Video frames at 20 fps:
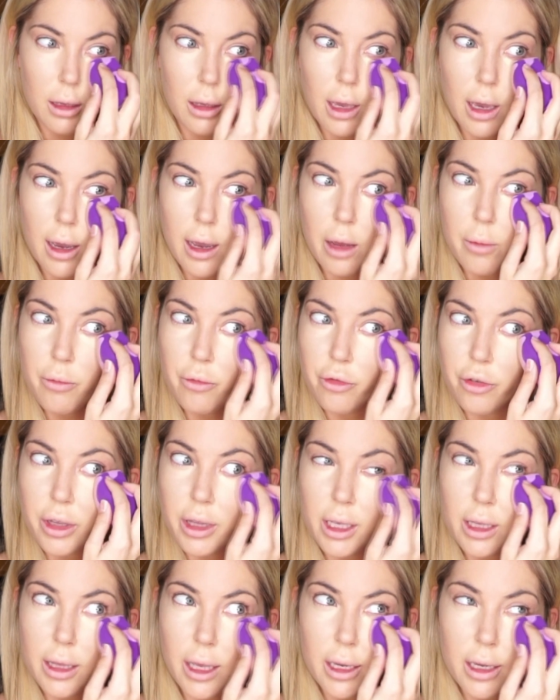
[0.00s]
Yeah, I'm
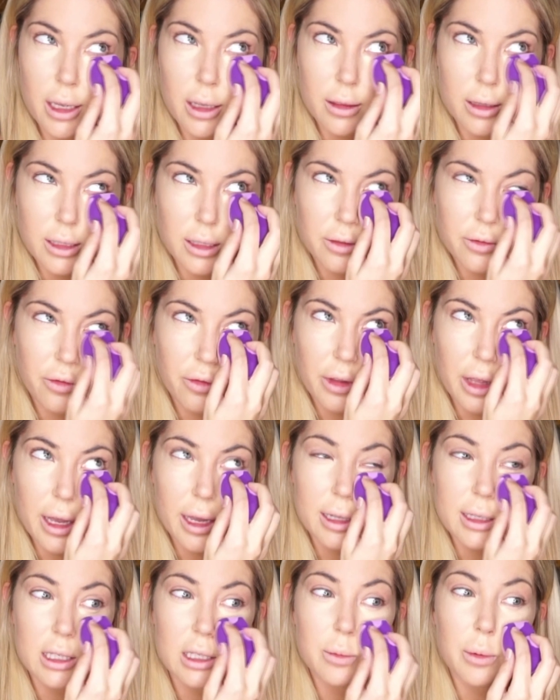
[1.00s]
really liking this
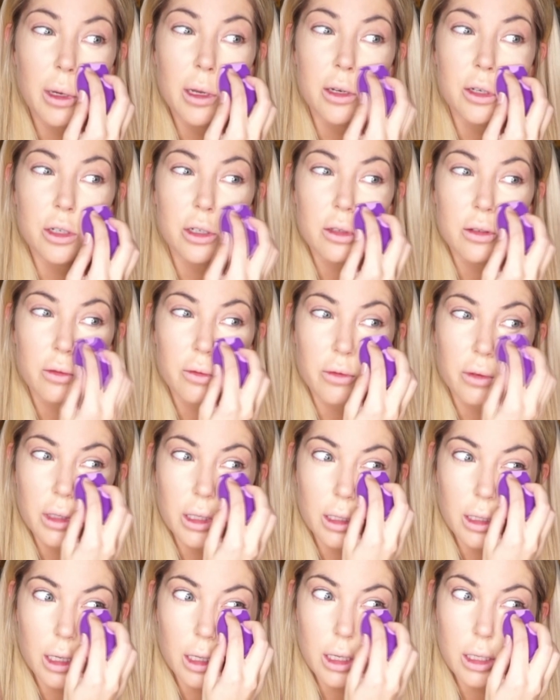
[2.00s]
flat sponge. It's
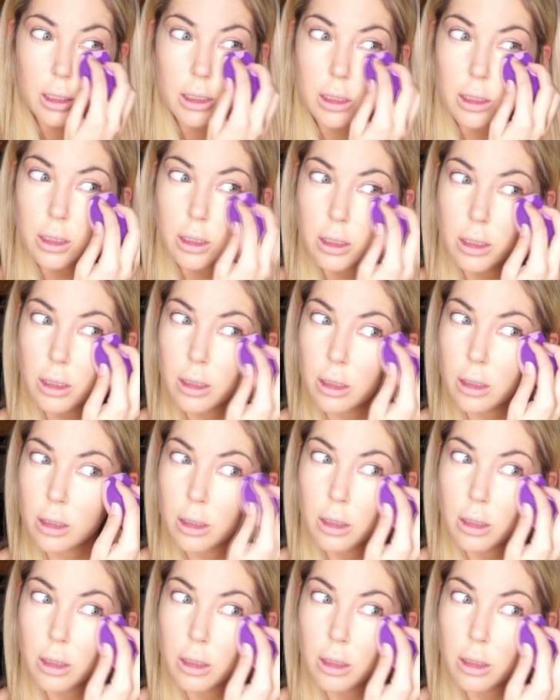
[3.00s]
really nice.